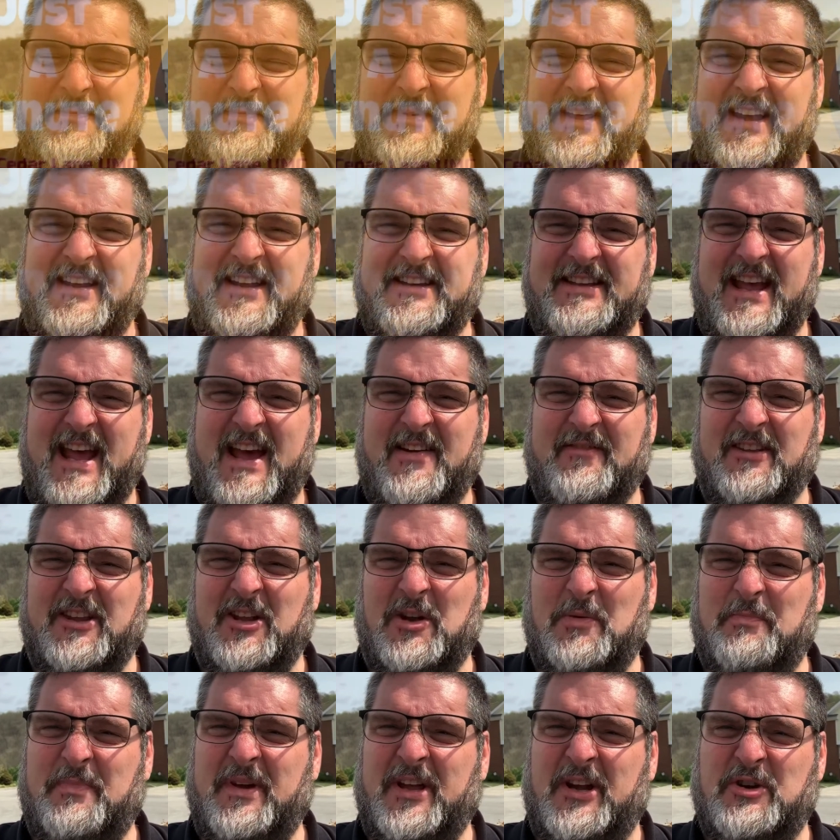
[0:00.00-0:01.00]
to have a
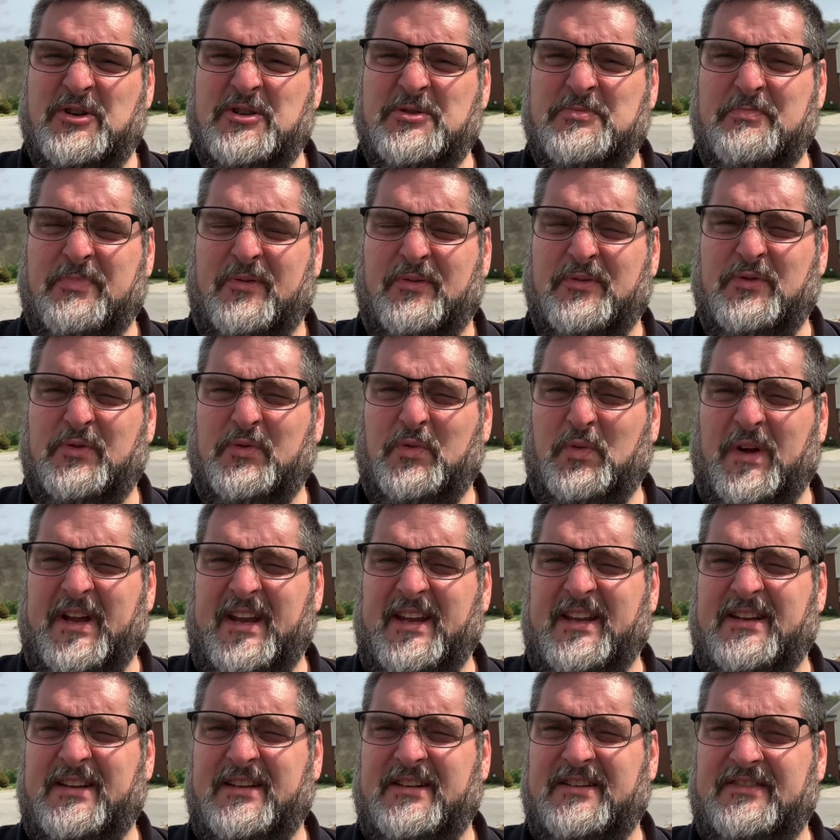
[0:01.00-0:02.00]
little bittersweet
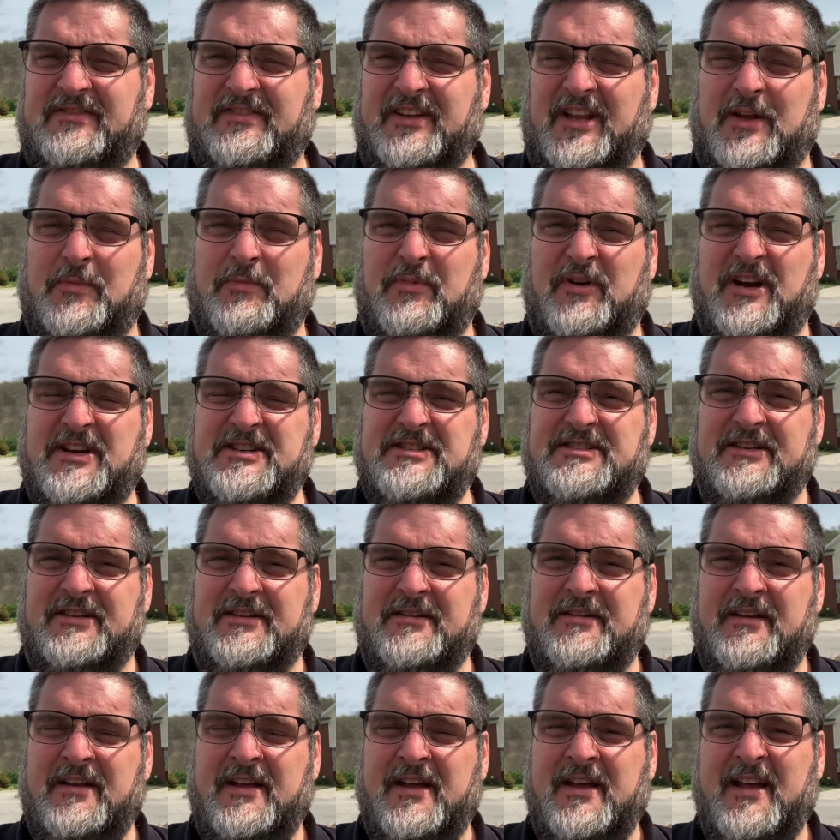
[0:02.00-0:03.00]
celebration.
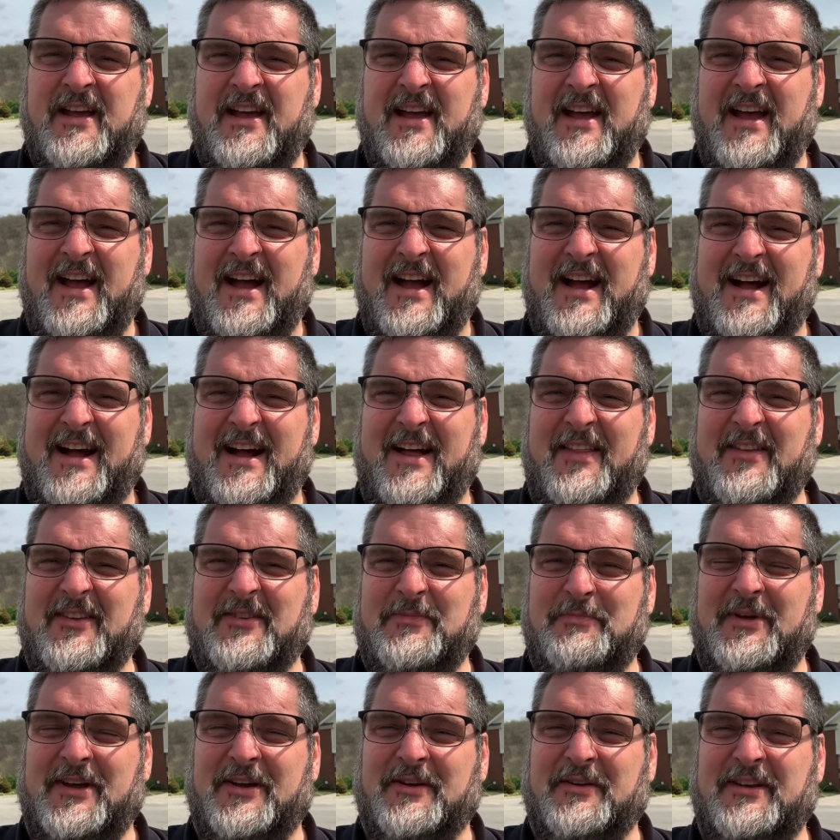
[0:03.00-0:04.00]
Uh, this
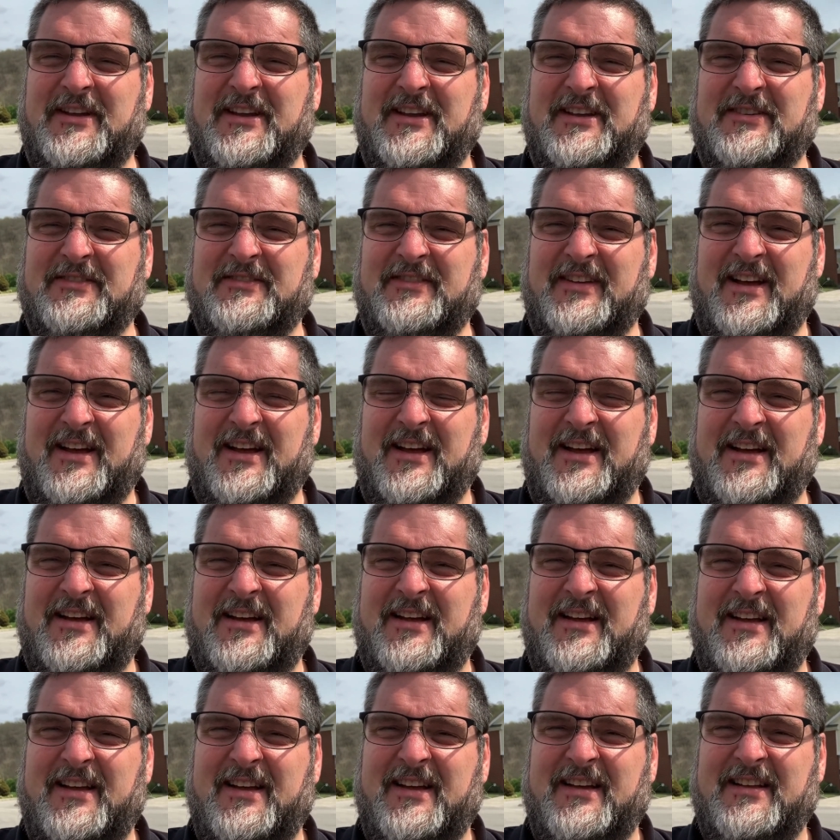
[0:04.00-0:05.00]
building is uh,
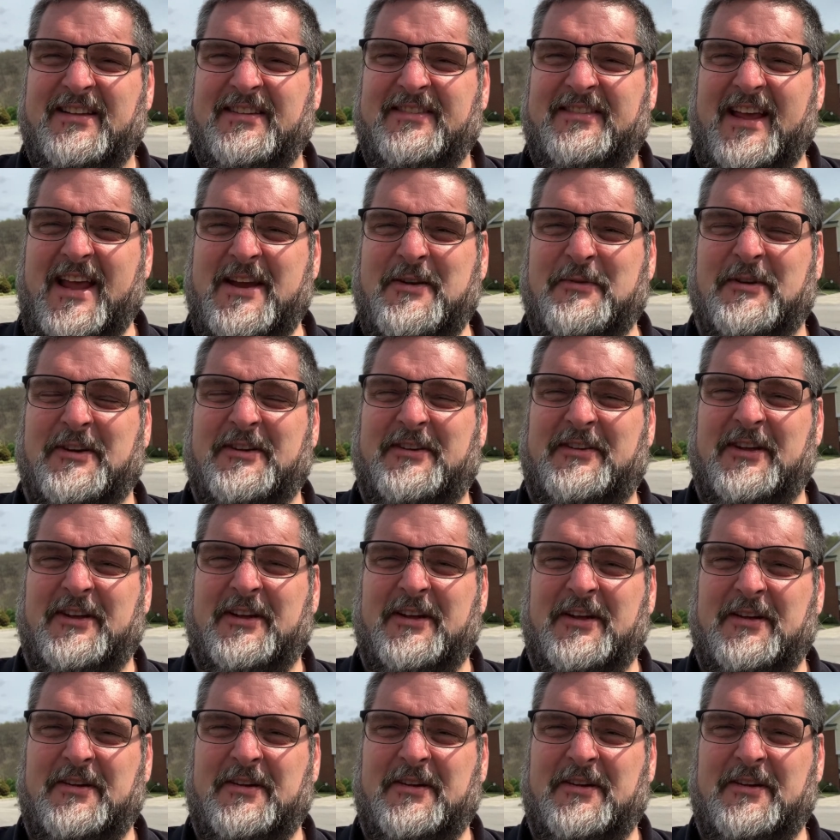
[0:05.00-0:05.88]
sacred to,